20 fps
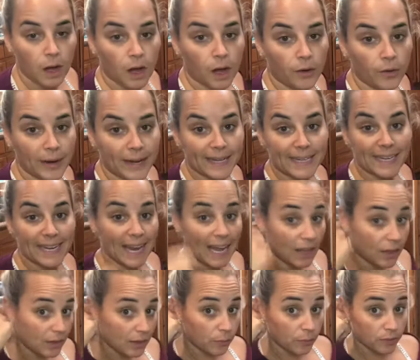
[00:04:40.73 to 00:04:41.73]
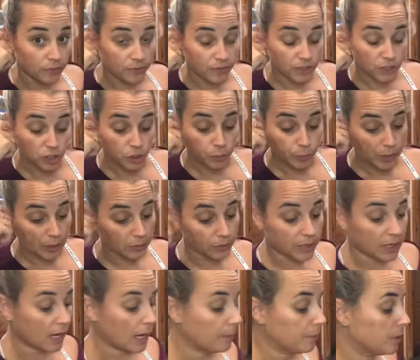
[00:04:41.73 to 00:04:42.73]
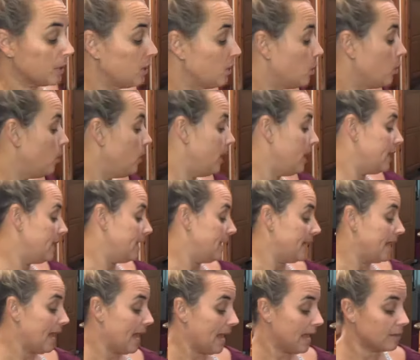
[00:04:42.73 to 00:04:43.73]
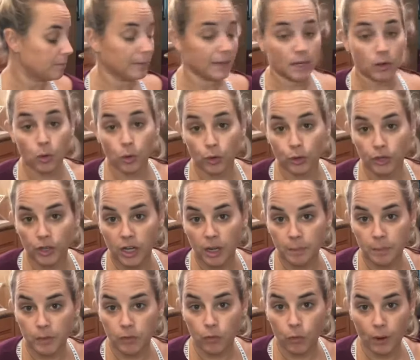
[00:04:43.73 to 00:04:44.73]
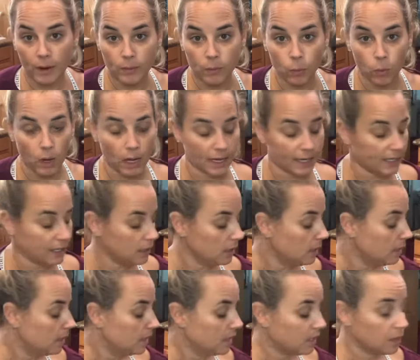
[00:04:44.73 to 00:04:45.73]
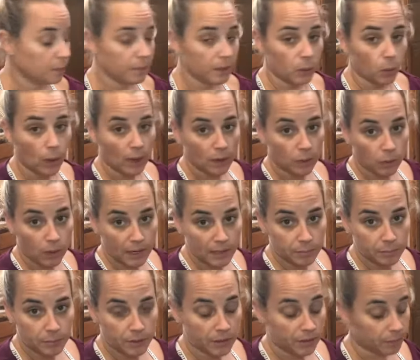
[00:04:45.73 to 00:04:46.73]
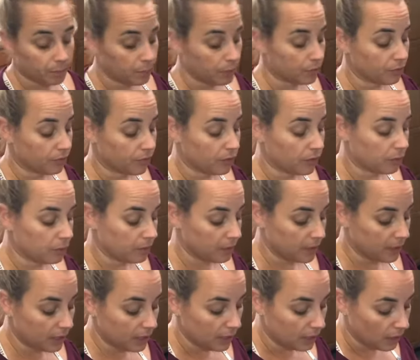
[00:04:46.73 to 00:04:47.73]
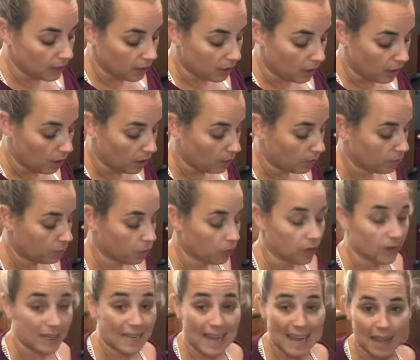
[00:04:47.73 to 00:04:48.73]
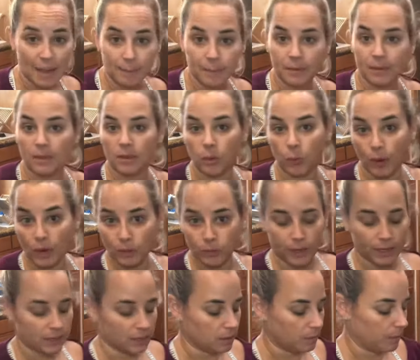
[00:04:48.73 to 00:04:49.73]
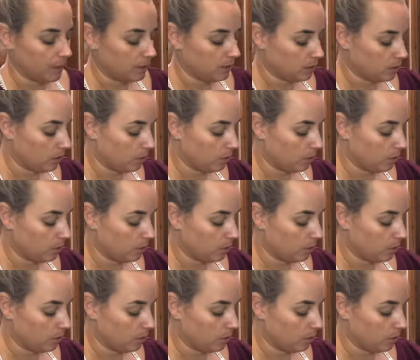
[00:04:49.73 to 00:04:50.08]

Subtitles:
All right, now that we finished browning, I'm going to go ahead and add my 1/4 cup of red wine. It could be white wine, but preferably for a lamb, red wine is the best.